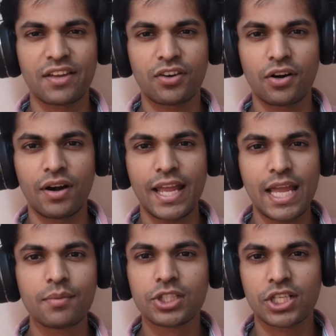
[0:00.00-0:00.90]
are never
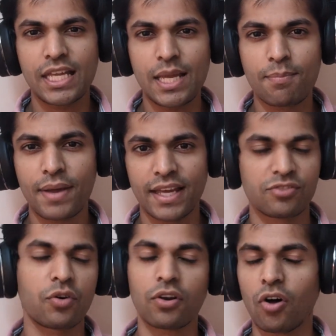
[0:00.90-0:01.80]
able to keep
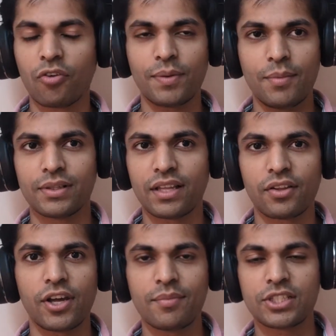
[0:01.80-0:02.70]
pace for a lot of people. They're
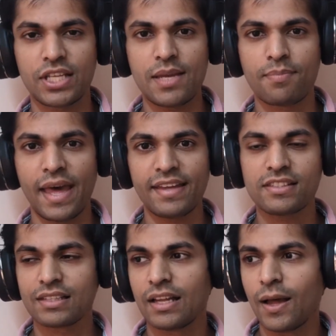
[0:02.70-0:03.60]
not able to keep
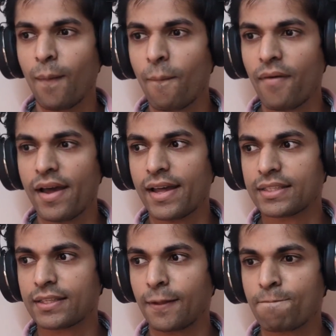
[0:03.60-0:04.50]
pace
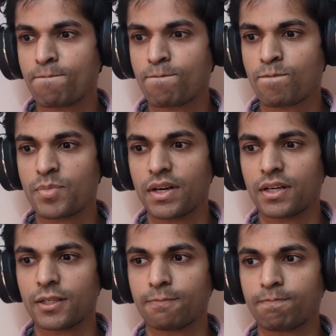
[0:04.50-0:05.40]
with
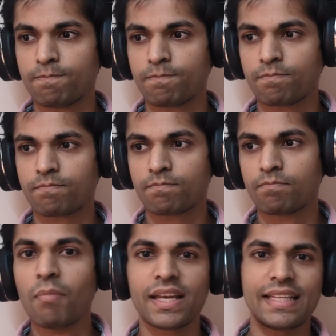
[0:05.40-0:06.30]
the
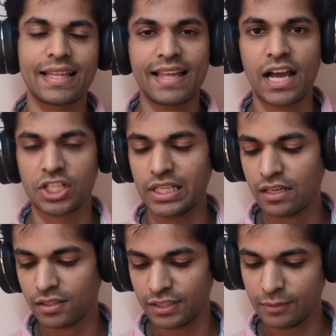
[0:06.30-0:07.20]
money that they
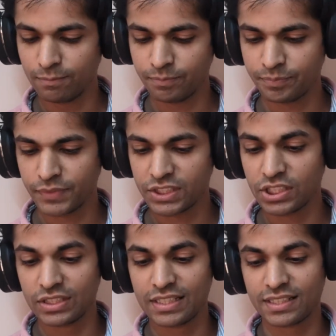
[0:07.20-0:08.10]
actually earn.
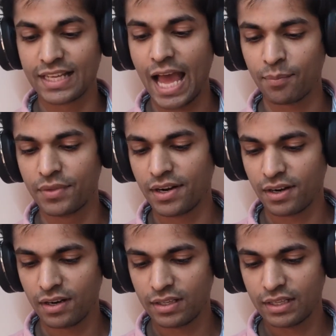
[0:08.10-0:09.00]
So there's a gap
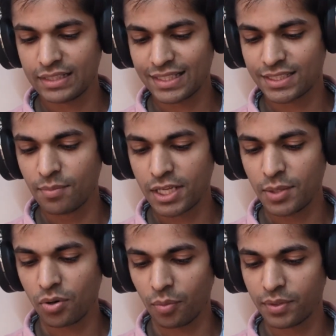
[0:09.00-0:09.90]
there. That's the
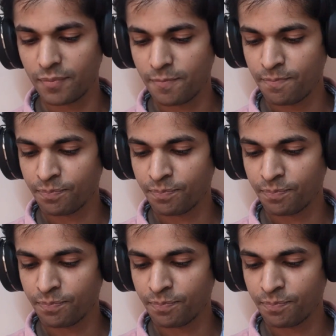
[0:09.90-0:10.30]
money problem.